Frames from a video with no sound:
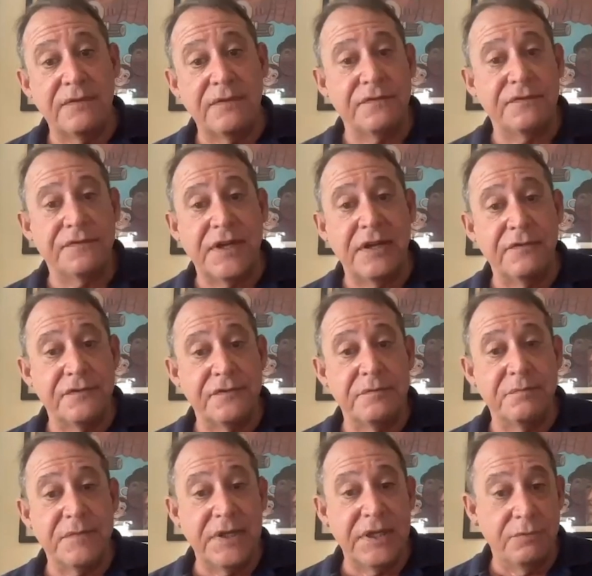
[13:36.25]
to fly
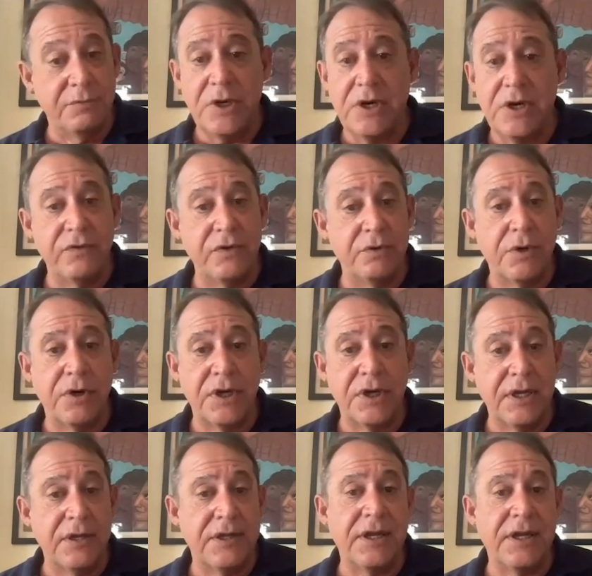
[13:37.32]
from wherever you are to
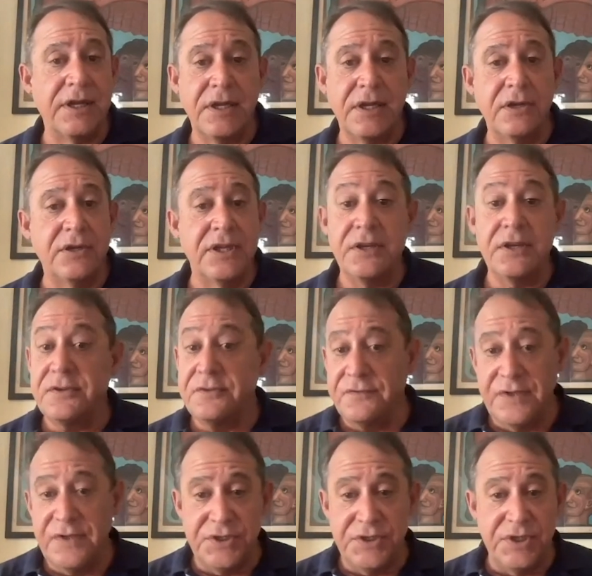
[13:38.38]
LA, LA to
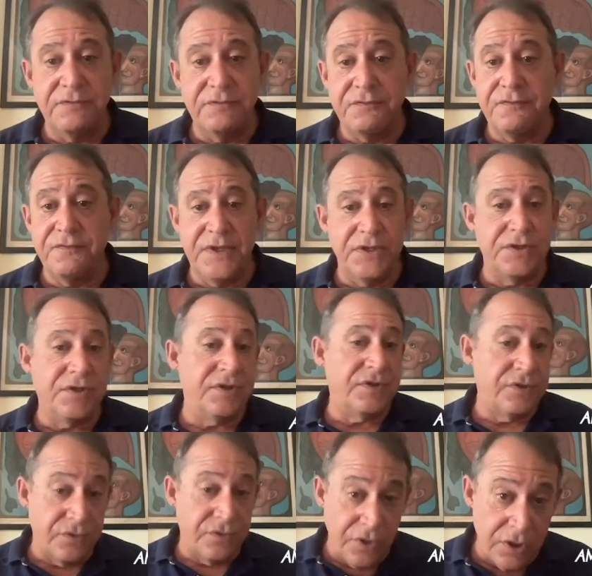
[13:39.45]
Fiji, Fiji to
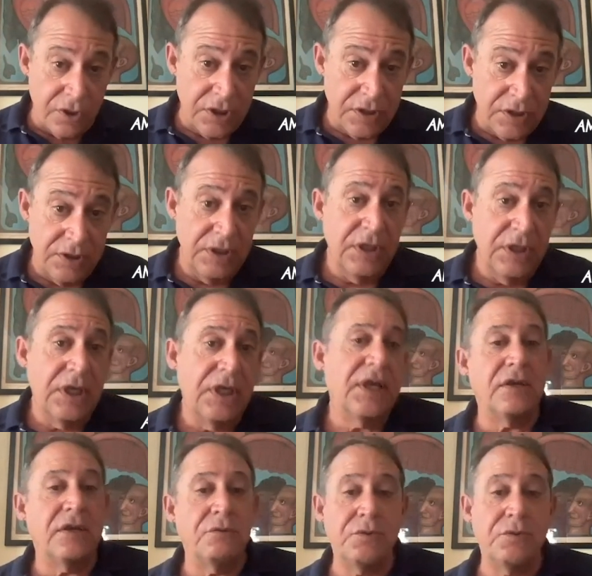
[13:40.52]
Tonga,
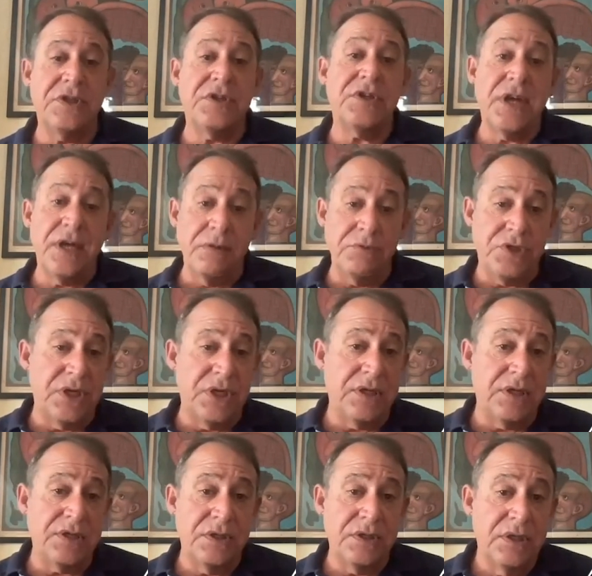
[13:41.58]
and with the time
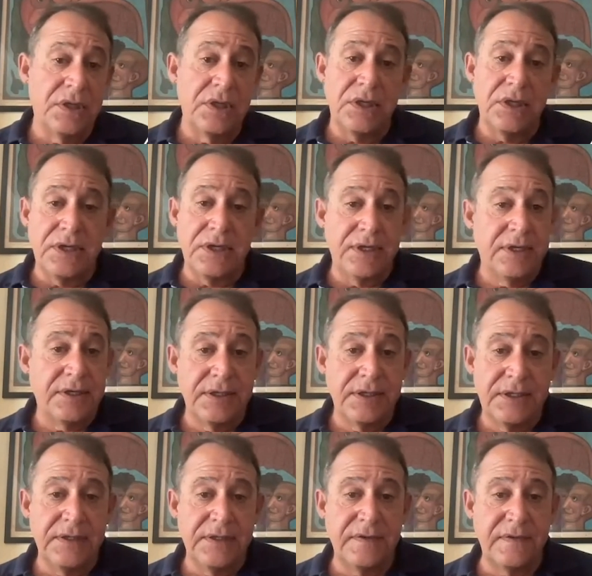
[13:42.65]
change,
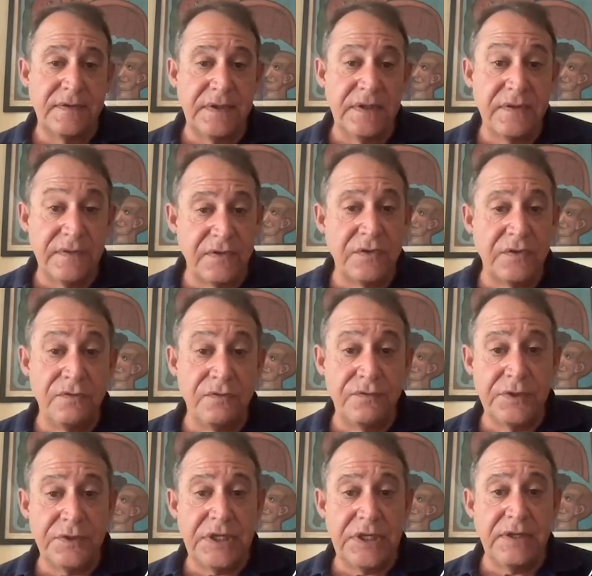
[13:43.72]
it's 2
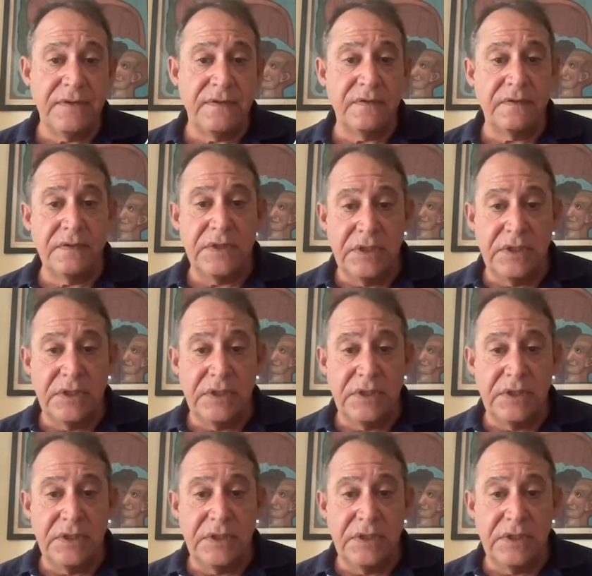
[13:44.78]
full days.